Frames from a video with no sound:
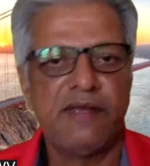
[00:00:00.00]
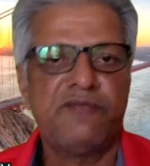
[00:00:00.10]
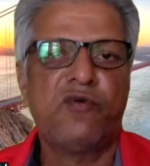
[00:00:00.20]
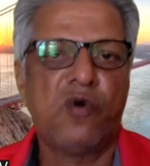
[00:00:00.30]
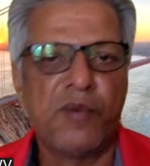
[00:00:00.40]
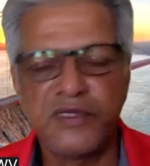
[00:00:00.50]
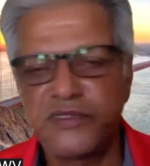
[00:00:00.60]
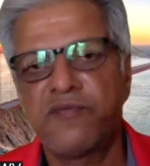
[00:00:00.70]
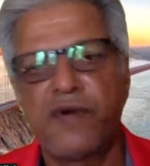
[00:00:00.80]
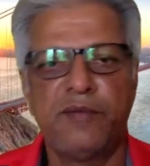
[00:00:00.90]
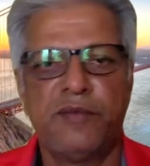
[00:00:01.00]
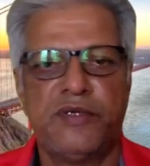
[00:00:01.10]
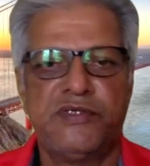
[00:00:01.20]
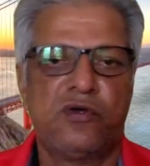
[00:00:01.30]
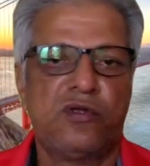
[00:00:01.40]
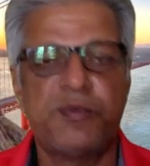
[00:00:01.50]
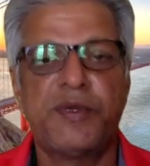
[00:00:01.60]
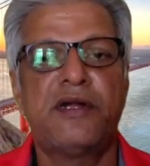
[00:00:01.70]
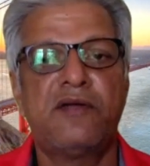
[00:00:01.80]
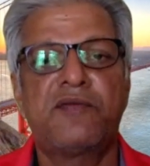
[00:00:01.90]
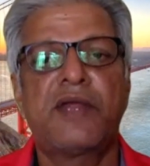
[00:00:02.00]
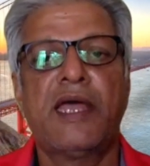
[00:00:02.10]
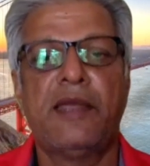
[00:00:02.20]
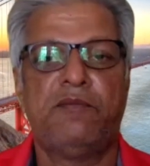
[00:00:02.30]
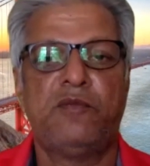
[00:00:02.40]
4 months or 5 months, or the period of time